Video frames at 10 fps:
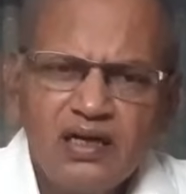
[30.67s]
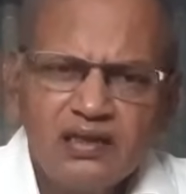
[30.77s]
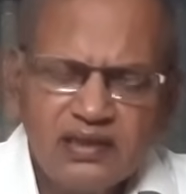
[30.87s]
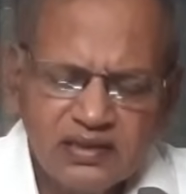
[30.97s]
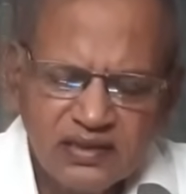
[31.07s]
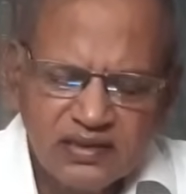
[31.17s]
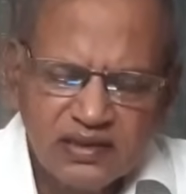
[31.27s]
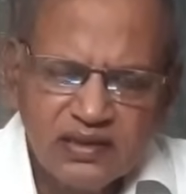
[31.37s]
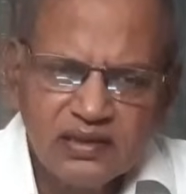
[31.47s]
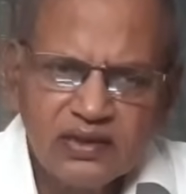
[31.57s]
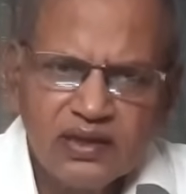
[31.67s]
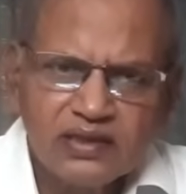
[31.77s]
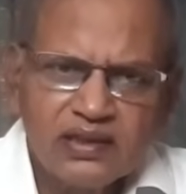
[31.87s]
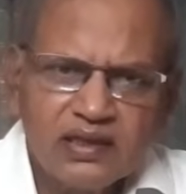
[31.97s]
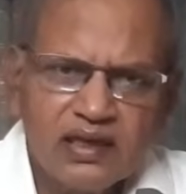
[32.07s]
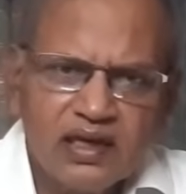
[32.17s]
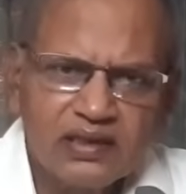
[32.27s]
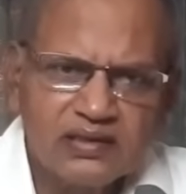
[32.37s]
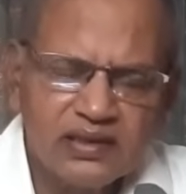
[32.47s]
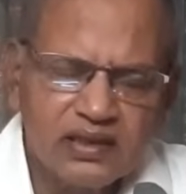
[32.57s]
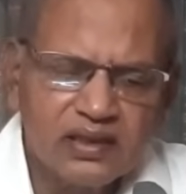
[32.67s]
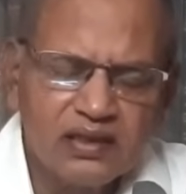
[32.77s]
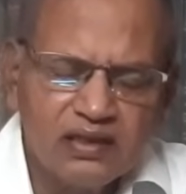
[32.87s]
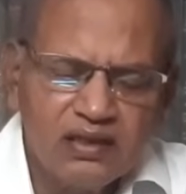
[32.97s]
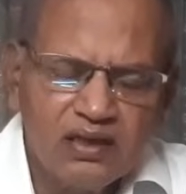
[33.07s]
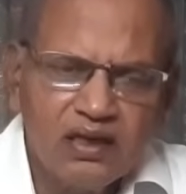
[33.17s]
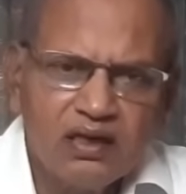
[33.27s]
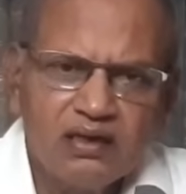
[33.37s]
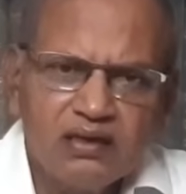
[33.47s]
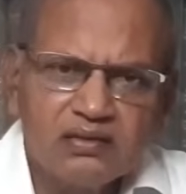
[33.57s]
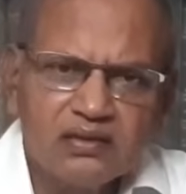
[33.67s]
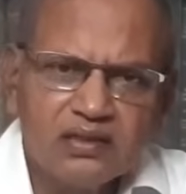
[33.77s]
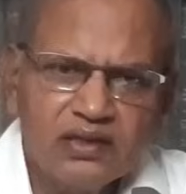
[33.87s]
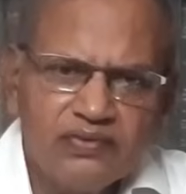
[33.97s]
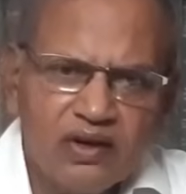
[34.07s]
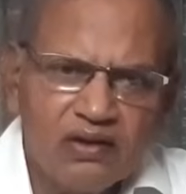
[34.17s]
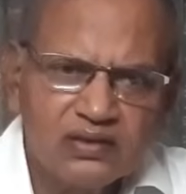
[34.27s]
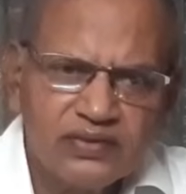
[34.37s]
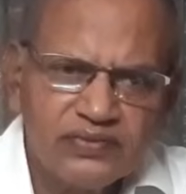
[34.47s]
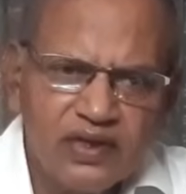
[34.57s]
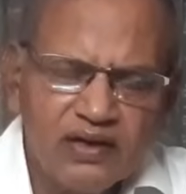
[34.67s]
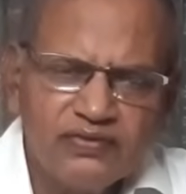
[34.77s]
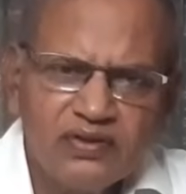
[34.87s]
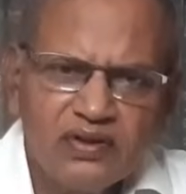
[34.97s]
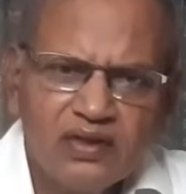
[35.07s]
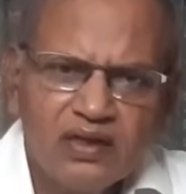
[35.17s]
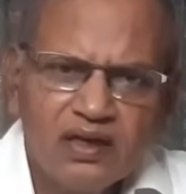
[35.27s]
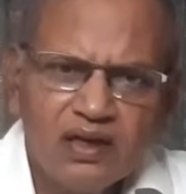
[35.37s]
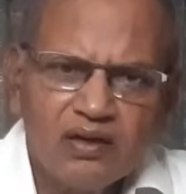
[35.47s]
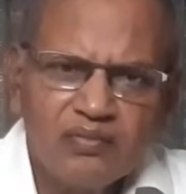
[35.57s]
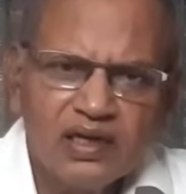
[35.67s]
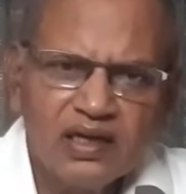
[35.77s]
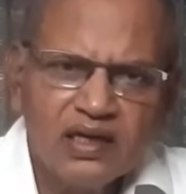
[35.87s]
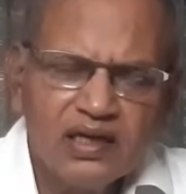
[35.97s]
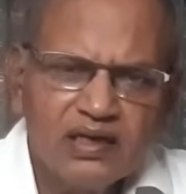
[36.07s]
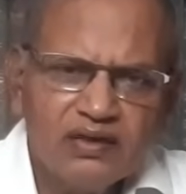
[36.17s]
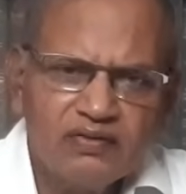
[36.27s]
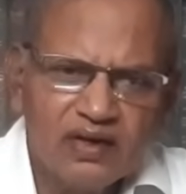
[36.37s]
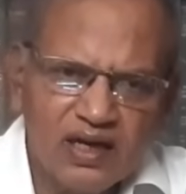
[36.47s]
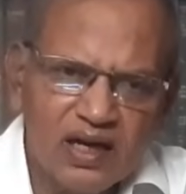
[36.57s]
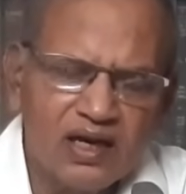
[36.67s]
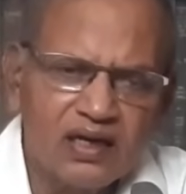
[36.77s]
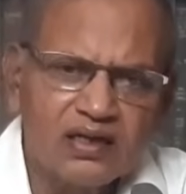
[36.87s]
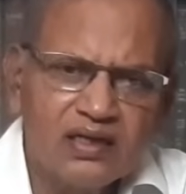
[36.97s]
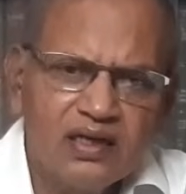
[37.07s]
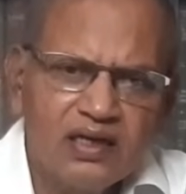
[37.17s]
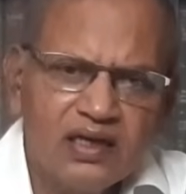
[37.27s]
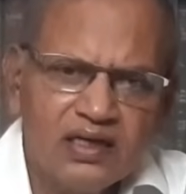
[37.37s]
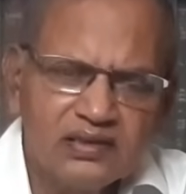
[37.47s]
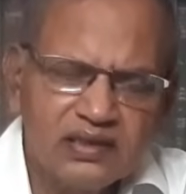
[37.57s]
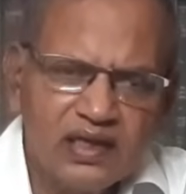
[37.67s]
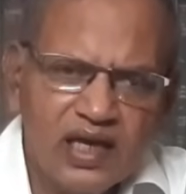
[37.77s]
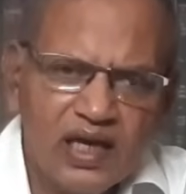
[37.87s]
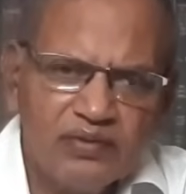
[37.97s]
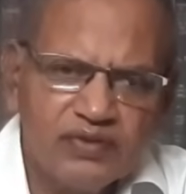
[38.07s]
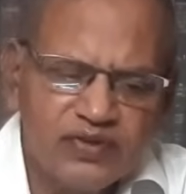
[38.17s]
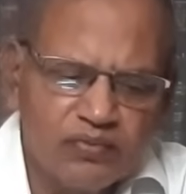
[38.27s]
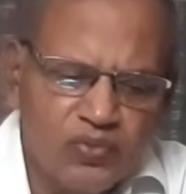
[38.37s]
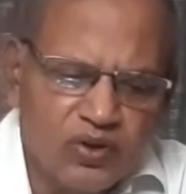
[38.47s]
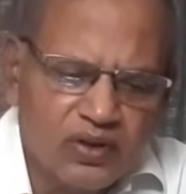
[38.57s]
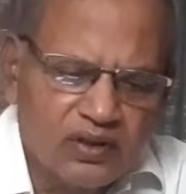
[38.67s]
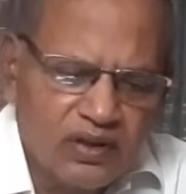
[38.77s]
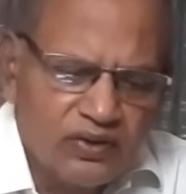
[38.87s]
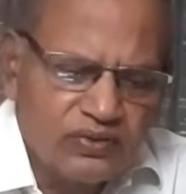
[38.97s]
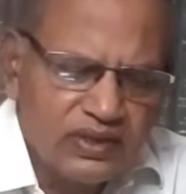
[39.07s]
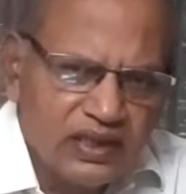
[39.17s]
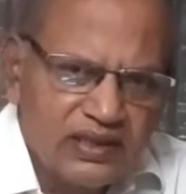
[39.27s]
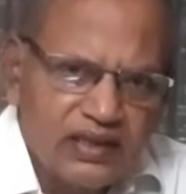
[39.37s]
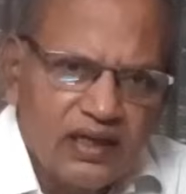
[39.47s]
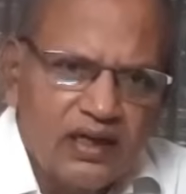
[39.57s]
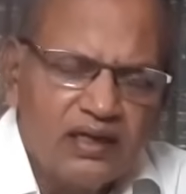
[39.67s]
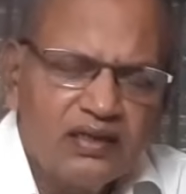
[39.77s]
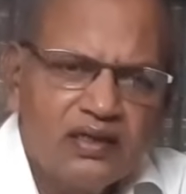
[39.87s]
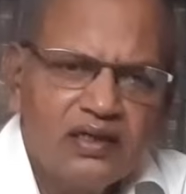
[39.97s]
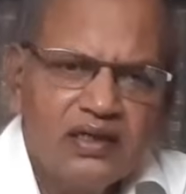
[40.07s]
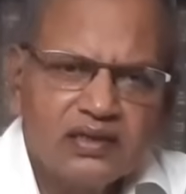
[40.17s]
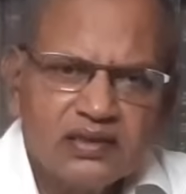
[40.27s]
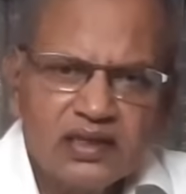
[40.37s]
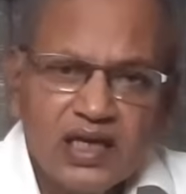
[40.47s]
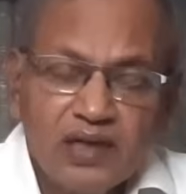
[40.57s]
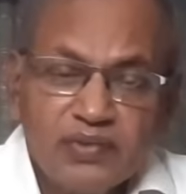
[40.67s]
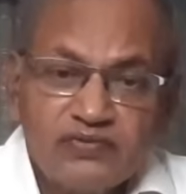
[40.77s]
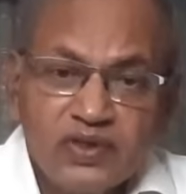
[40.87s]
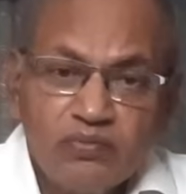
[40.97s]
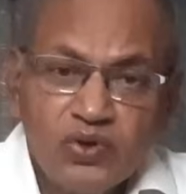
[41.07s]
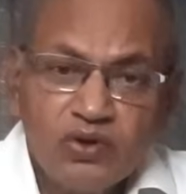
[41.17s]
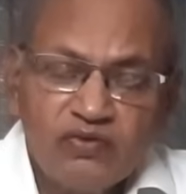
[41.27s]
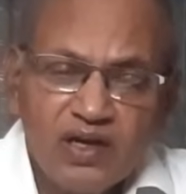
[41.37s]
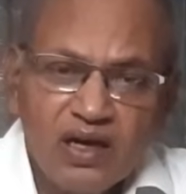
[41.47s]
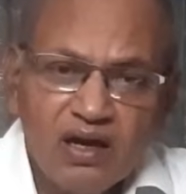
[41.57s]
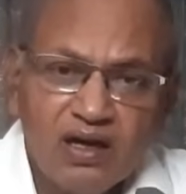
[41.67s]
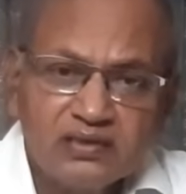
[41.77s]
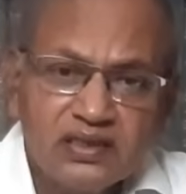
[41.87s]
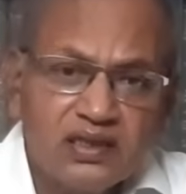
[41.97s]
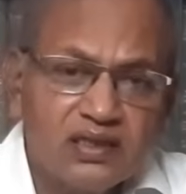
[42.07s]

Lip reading: this is an introductory lecture on the philosophy of Ramalinga Vallalar. It's the name of a book. You see it here. It's the name of a book we launched